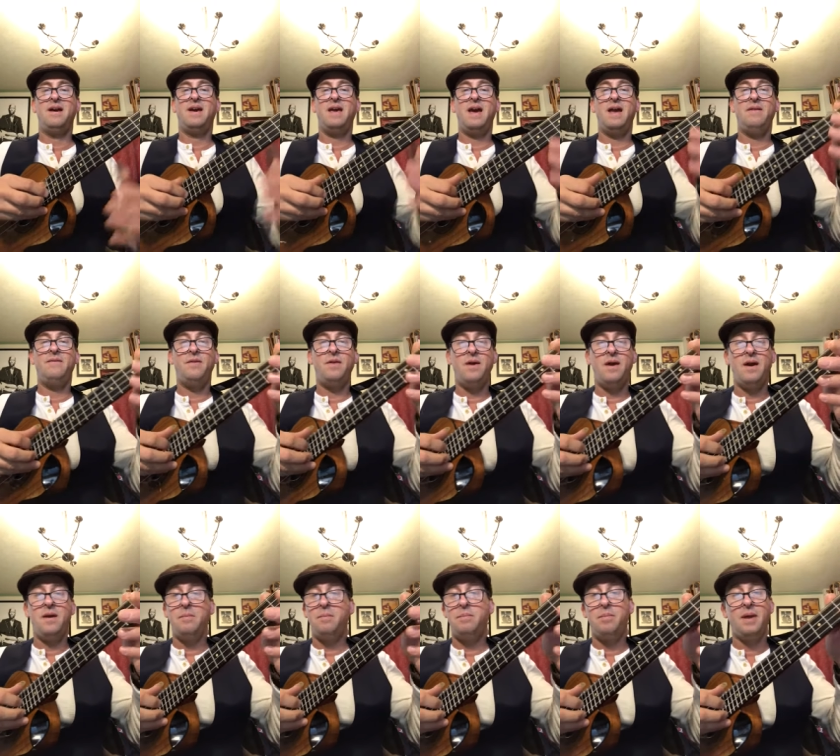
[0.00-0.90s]
again, if
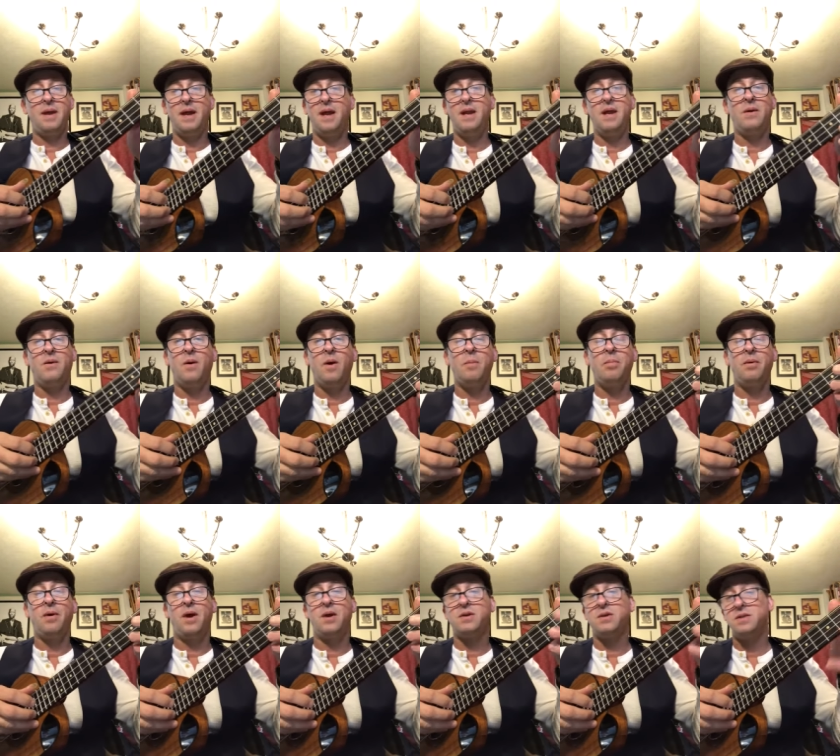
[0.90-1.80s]
you play any chord
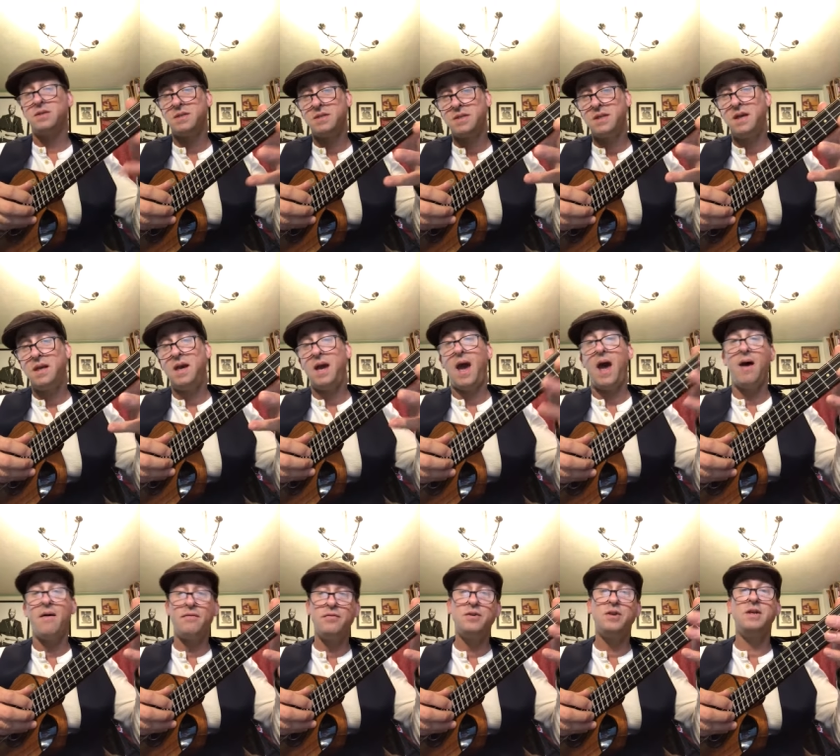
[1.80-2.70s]
progression, C,
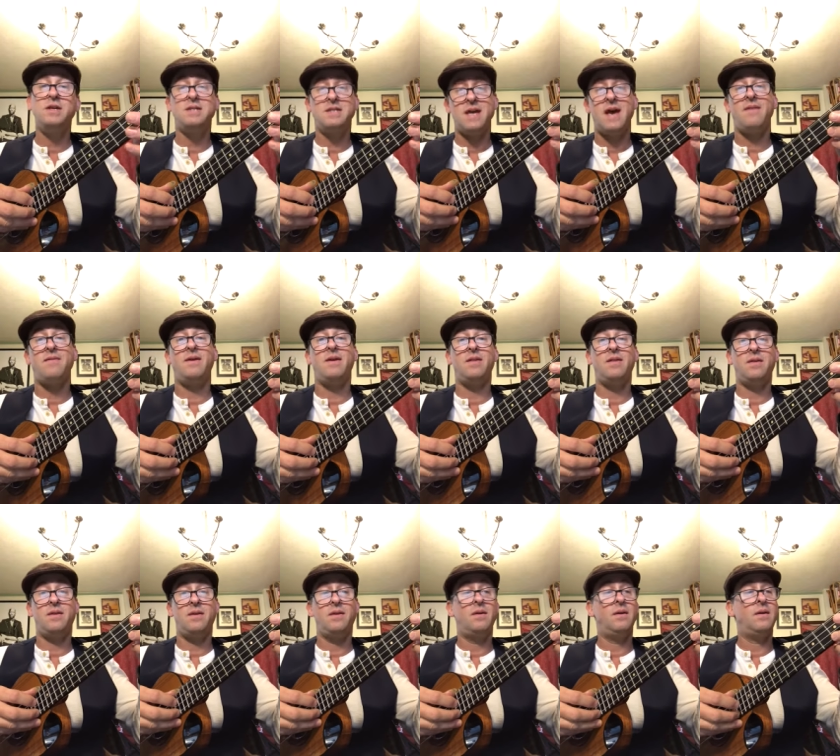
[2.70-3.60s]
F, G seventh,